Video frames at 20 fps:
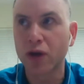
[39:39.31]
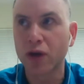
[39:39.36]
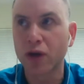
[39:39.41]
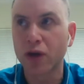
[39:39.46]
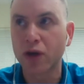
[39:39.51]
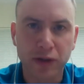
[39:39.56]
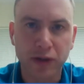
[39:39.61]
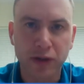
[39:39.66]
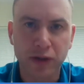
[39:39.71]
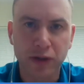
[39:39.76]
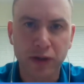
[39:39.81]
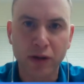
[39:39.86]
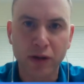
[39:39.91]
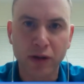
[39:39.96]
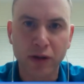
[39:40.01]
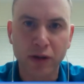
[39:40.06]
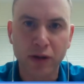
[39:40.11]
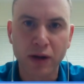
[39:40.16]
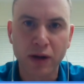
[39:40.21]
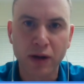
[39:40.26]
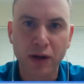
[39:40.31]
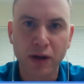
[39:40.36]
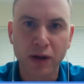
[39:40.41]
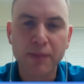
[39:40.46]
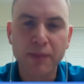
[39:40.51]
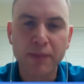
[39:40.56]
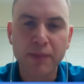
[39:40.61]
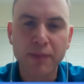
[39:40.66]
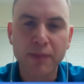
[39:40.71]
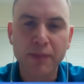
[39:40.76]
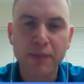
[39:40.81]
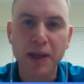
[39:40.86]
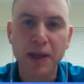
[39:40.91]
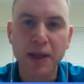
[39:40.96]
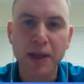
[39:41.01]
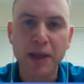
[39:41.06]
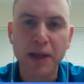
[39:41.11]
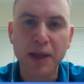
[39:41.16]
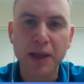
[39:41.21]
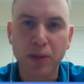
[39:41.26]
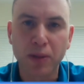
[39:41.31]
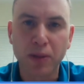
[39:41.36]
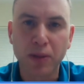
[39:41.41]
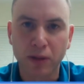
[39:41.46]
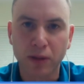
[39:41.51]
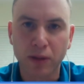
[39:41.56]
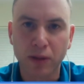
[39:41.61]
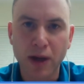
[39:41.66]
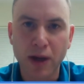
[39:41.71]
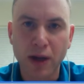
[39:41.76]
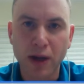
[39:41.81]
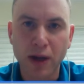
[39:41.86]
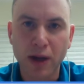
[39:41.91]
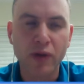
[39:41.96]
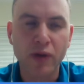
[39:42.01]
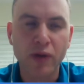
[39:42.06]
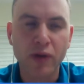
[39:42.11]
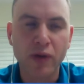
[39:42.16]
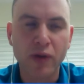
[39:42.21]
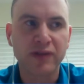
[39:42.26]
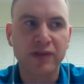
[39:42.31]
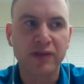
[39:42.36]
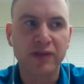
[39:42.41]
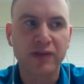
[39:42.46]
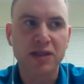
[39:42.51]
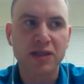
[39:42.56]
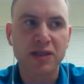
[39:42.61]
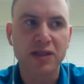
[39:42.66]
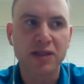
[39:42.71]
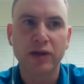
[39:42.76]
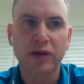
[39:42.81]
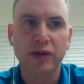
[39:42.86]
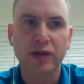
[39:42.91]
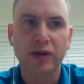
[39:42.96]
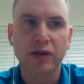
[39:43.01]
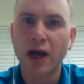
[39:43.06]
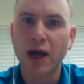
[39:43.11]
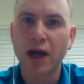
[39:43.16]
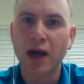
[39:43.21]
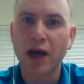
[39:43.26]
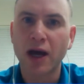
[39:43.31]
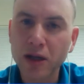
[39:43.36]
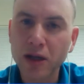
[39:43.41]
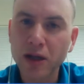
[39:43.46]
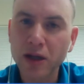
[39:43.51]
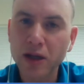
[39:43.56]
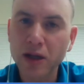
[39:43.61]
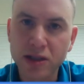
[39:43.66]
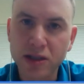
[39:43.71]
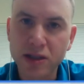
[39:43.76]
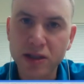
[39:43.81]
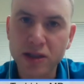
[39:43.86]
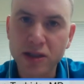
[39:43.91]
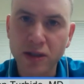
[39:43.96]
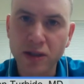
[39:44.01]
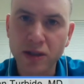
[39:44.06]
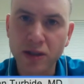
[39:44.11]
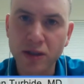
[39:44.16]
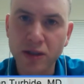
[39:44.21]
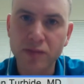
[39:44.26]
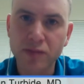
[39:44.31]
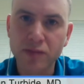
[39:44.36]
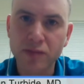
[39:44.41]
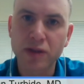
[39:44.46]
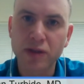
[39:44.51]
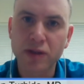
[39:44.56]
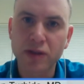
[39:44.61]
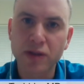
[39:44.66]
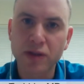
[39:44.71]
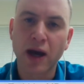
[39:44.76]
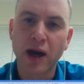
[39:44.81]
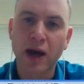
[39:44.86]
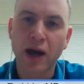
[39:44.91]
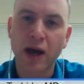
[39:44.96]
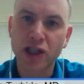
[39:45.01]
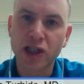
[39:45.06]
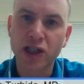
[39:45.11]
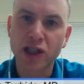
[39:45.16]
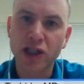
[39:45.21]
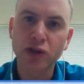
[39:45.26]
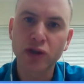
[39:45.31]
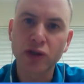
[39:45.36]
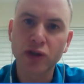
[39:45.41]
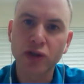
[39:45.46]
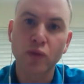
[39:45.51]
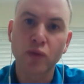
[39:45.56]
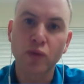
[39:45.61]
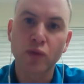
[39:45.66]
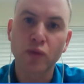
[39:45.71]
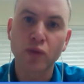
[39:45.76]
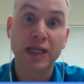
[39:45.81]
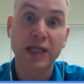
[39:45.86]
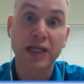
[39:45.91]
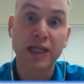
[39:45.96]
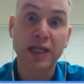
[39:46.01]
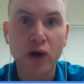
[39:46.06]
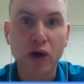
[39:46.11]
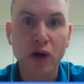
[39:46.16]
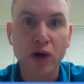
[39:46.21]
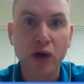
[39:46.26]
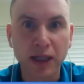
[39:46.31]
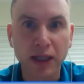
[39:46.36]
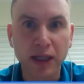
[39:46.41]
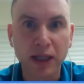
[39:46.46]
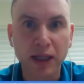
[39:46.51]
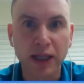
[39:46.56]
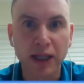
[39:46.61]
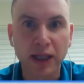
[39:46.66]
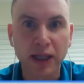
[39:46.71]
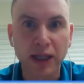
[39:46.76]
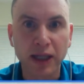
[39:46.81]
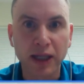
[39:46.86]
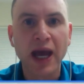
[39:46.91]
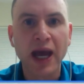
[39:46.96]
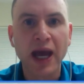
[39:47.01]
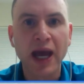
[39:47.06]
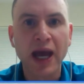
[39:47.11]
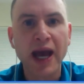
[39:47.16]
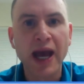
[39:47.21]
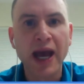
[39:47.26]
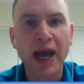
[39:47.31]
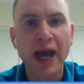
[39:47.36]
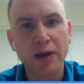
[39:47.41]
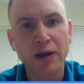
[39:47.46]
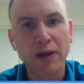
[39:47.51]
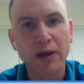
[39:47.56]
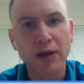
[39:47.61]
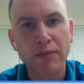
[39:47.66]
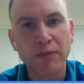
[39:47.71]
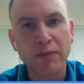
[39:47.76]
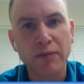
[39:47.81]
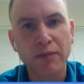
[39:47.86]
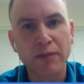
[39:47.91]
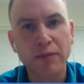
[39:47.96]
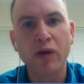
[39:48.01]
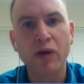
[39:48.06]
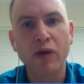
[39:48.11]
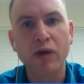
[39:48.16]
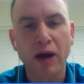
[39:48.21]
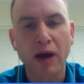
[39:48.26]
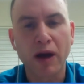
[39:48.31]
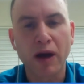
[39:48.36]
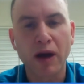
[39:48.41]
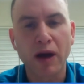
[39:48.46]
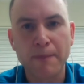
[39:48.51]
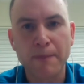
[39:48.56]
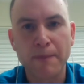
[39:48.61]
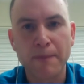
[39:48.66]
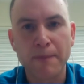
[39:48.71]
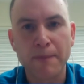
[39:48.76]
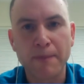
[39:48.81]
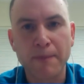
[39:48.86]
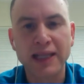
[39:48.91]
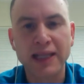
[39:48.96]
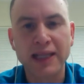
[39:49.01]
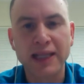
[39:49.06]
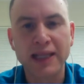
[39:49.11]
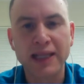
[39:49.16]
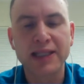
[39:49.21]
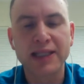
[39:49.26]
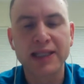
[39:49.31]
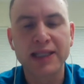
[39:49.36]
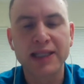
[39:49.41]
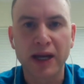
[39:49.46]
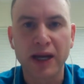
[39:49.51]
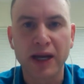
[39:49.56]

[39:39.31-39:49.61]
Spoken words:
We've discovered that autism children will start speaking more clearly if you give them oral antibiotic vancomycin that stays in the gut.